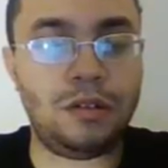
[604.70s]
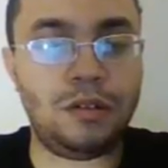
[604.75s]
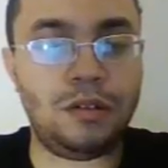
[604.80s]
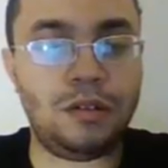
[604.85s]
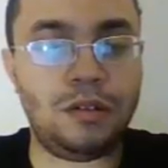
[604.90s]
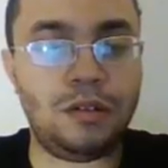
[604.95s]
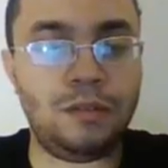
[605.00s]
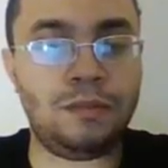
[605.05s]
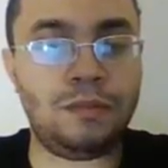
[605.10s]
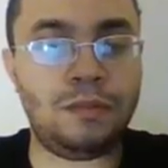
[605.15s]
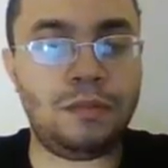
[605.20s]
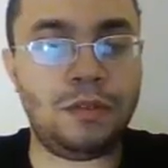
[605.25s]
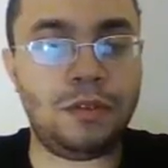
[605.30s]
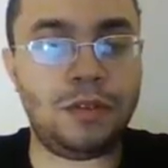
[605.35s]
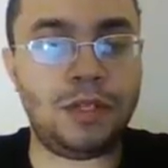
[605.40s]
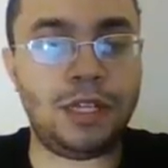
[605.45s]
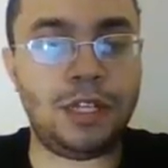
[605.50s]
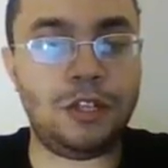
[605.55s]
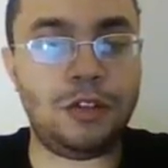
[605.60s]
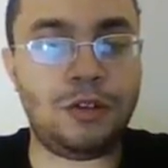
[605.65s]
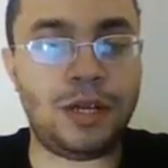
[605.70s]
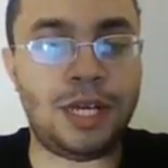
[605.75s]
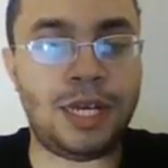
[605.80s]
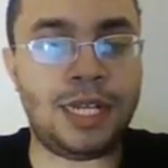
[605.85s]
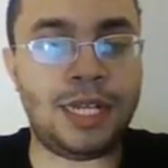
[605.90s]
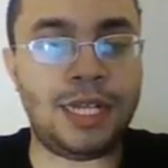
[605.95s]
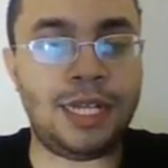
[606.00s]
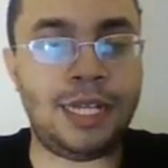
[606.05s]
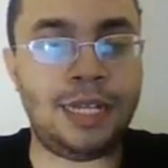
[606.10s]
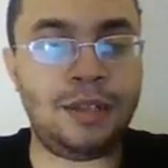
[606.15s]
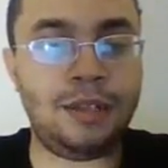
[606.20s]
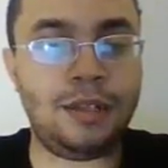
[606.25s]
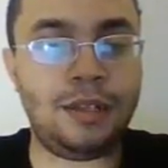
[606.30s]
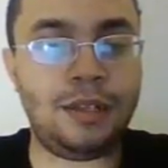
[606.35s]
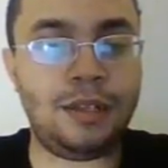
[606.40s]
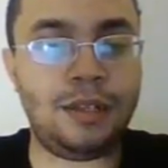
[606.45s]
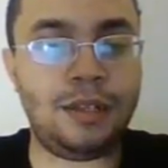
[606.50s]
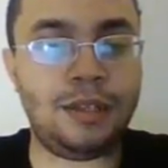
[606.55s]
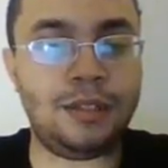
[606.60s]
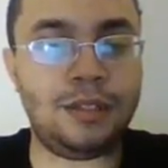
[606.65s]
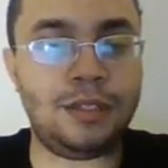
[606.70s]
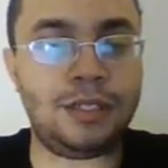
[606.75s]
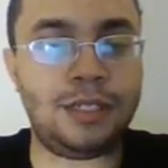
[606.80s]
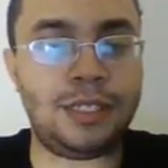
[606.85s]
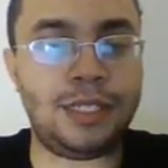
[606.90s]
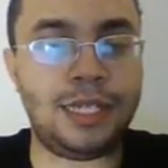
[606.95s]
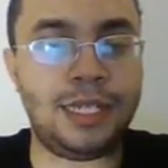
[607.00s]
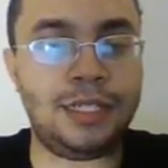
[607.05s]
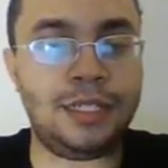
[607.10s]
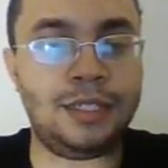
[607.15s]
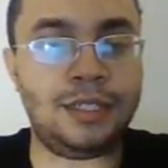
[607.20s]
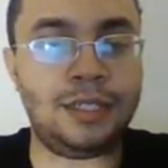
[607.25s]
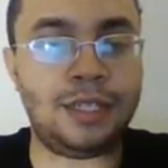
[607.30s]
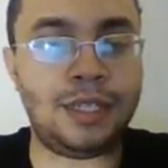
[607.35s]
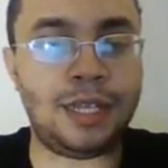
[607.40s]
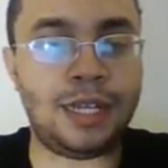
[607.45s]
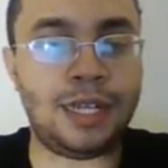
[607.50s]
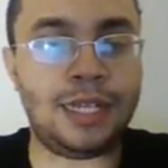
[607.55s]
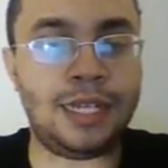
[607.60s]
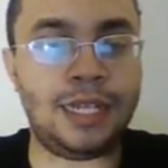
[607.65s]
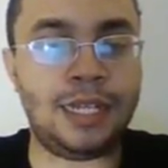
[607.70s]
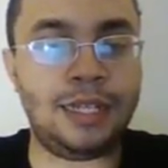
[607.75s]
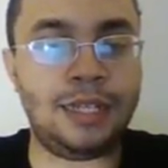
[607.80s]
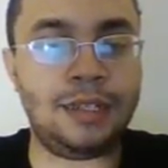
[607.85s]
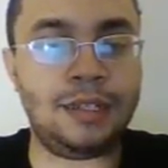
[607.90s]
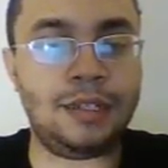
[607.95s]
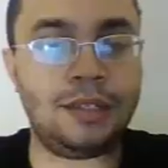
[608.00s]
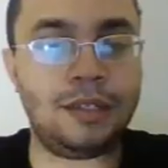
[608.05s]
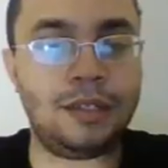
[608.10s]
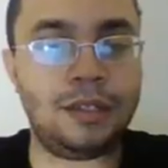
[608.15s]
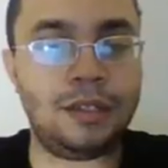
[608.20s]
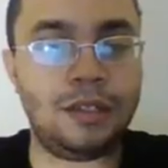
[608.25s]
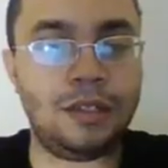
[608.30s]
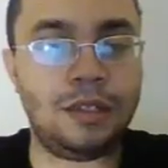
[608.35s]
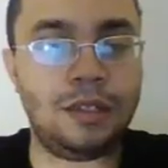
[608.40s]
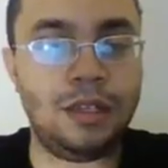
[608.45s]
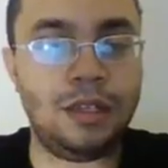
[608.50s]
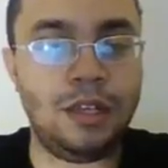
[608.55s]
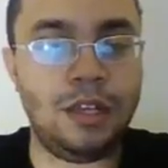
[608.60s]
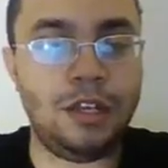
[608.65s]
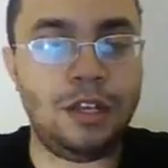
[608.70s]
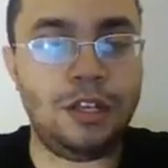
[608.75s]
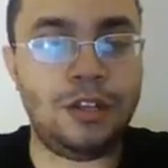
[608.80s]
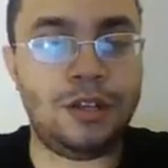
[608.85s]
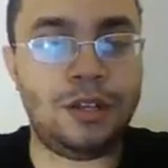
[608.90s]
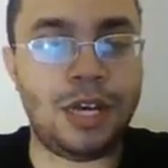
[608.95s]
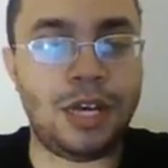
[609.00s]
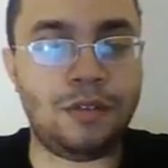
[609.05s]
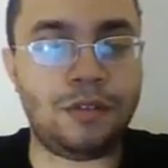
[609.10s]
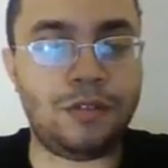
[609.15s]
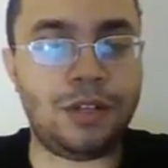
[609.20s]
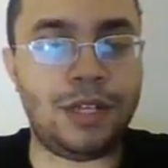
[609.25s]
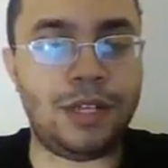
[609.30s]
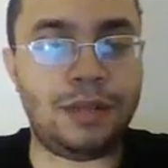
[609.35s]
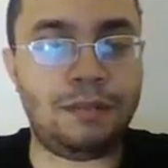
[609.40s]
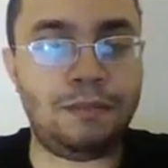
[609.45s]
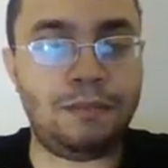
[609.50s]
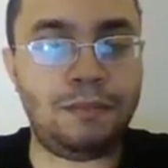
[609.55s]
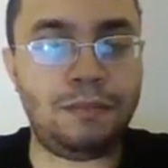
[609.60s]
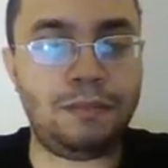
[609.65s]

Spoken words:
okay, you hane. It extends hane. You cover him.